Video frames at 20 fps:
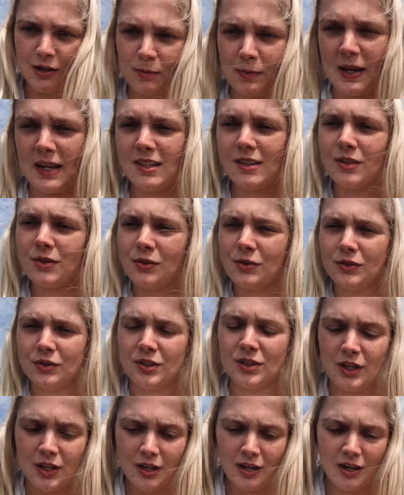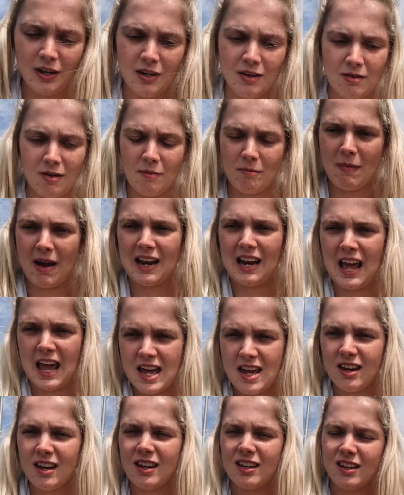place called
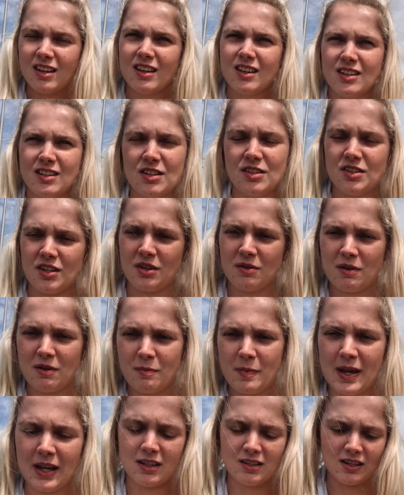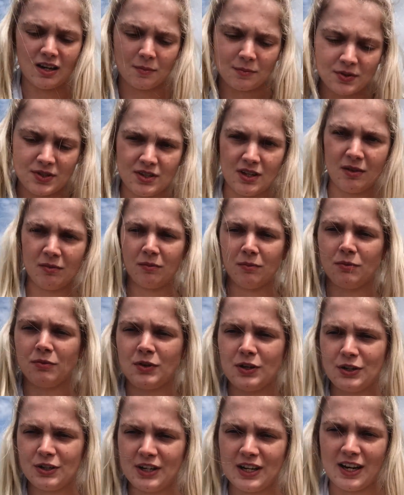Mallaig. So we picked up some
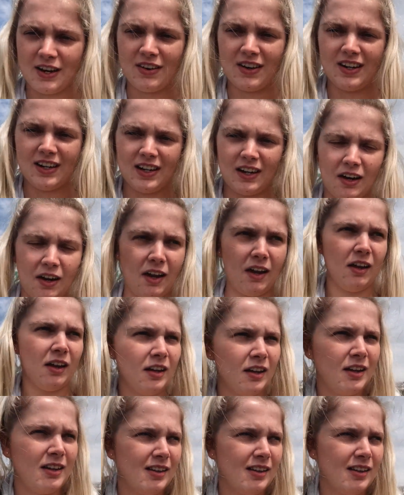food here. I had a